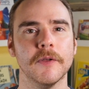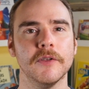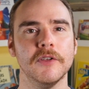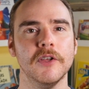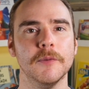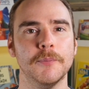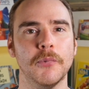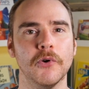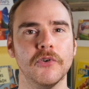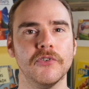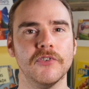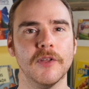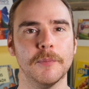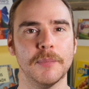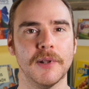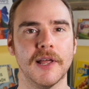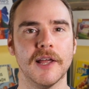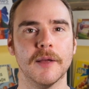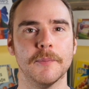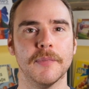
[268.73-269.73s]
you push the
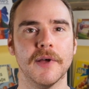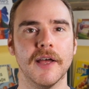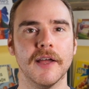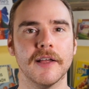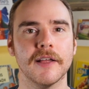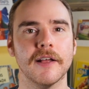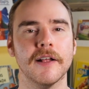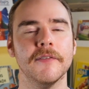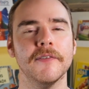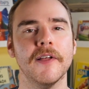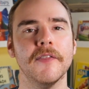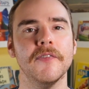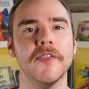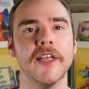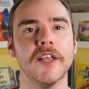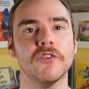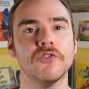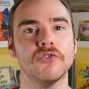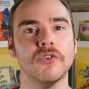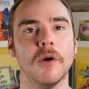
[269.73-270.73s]
player back and then
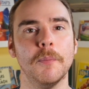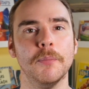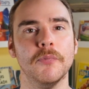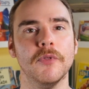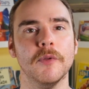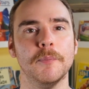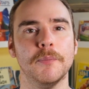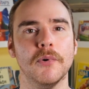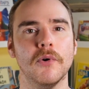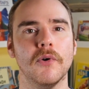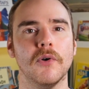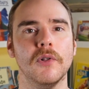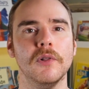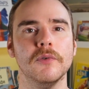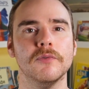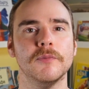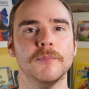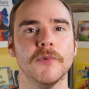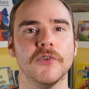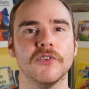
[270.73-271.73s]
they drop the ball
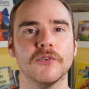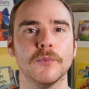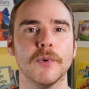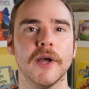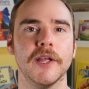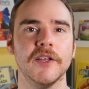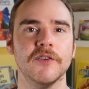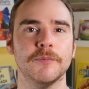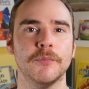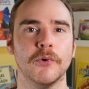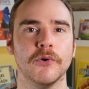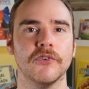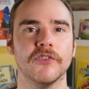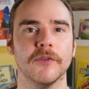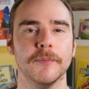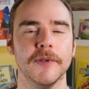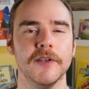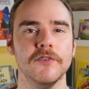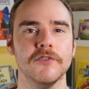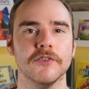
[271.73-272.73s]
from the square you've pushed
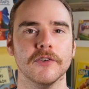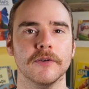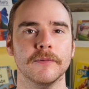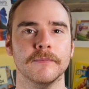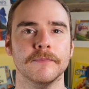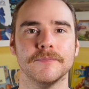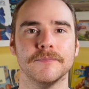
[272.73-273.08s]
them into.